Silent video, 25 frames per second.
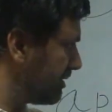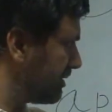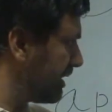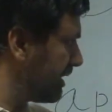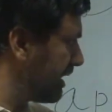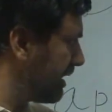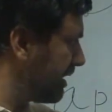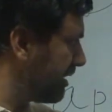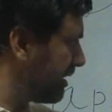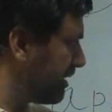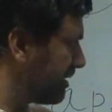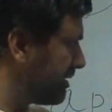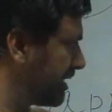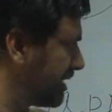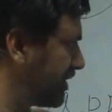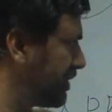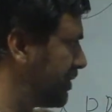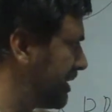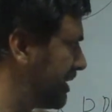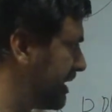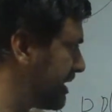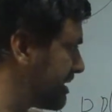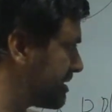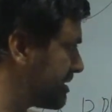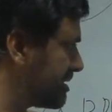Yeah, the
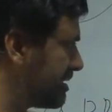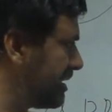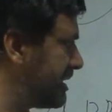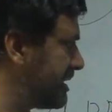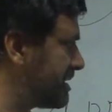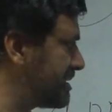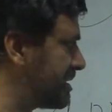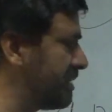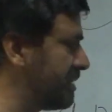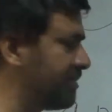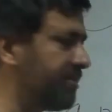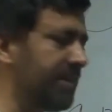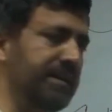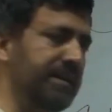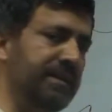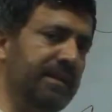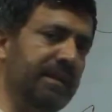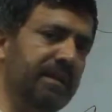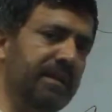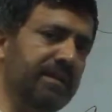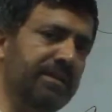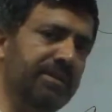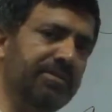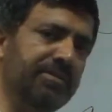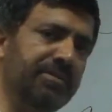units, let's say if I
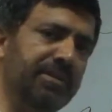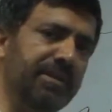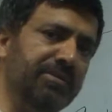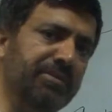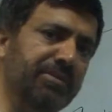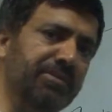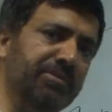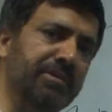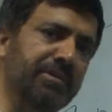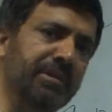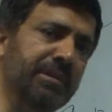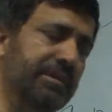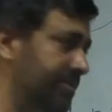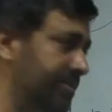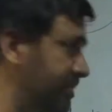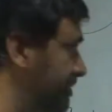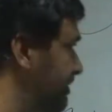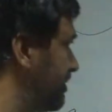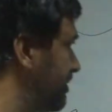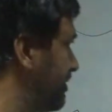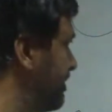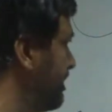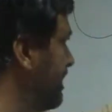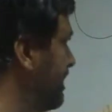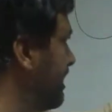take this as units,
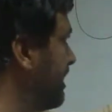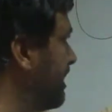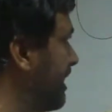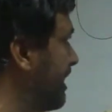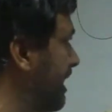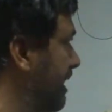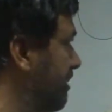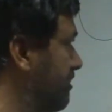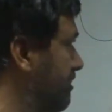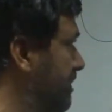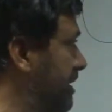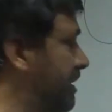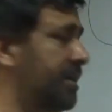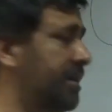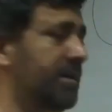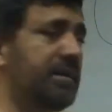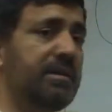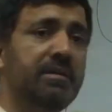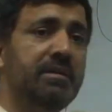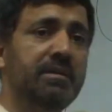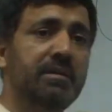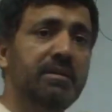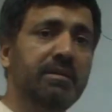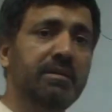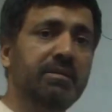so number,
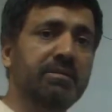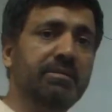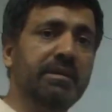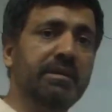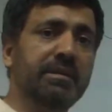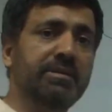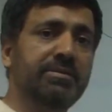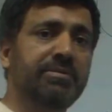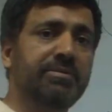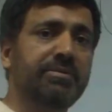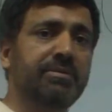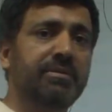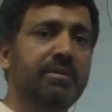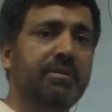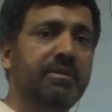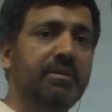units.